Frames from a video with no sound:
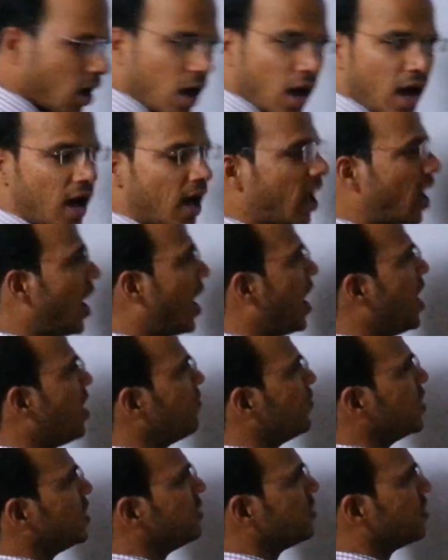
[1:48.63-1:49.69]
I
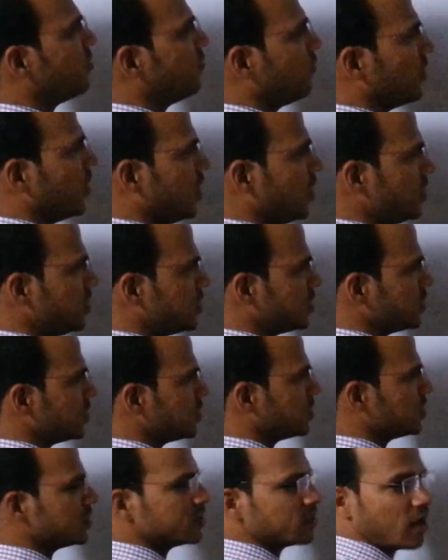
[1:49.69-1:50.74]
have an interface,
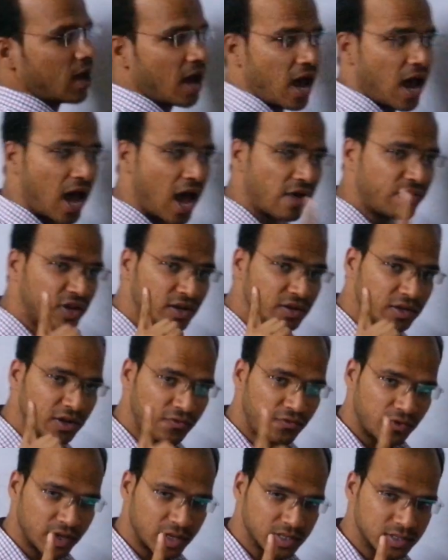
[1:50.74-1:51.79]
I have an
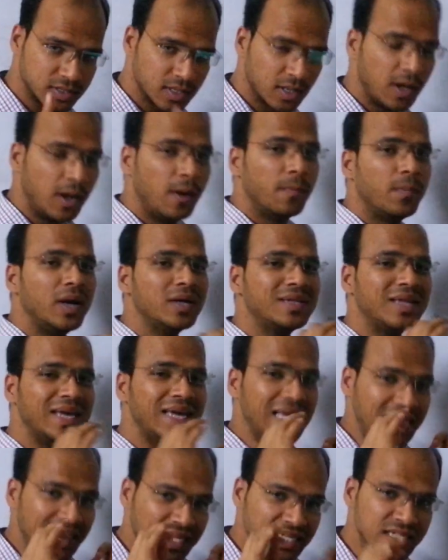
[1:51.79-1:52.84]
interface, but
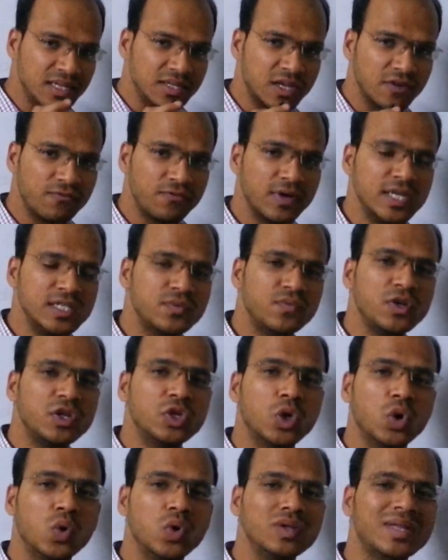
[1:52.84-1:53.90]
in this interface, we
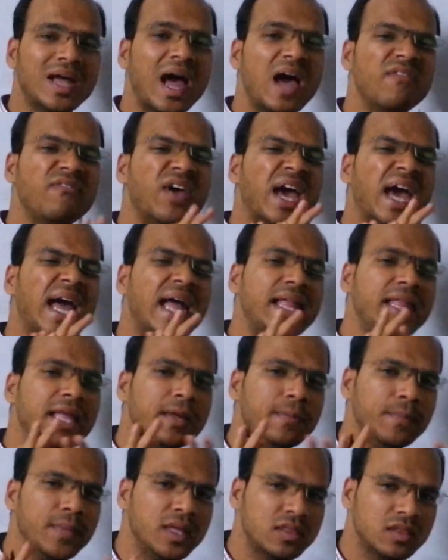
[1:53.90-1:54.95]
don't have
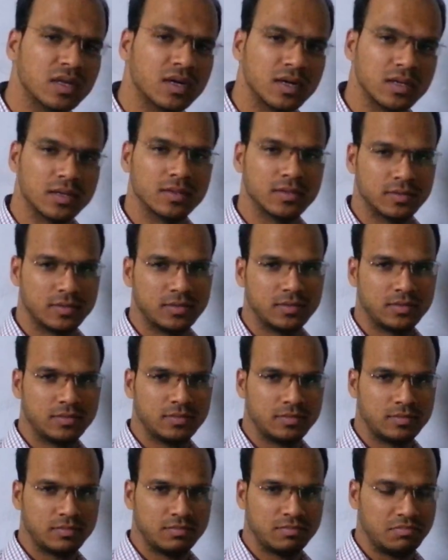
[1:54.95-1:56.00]
any method.
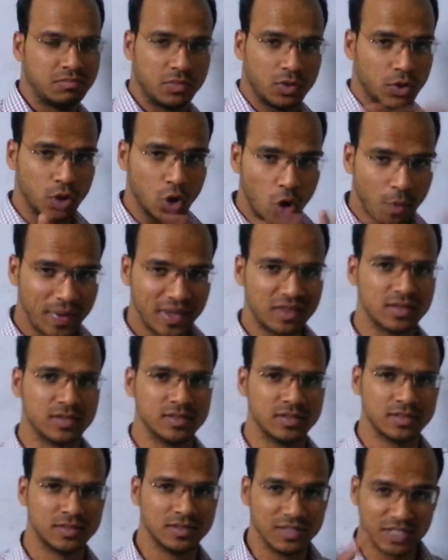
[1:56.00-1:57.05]
No
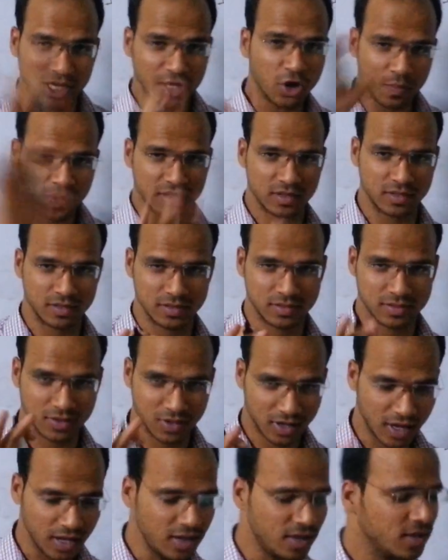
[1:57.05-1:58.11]
methods, zero methods,
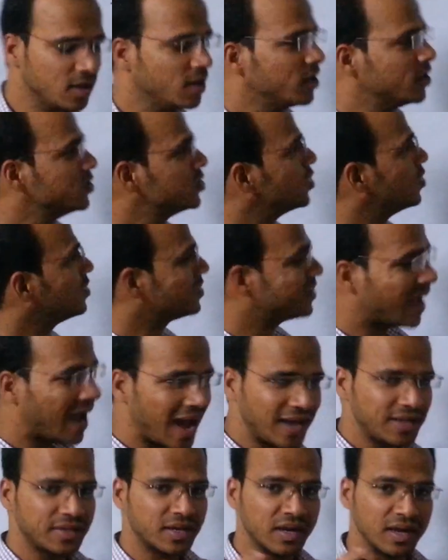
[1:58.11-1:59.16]
okay? So
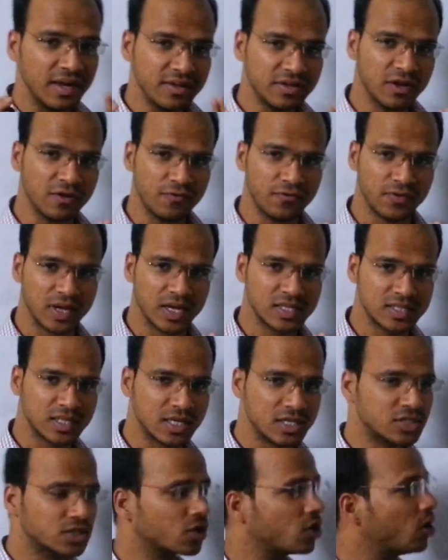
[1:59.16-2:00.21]
that interface is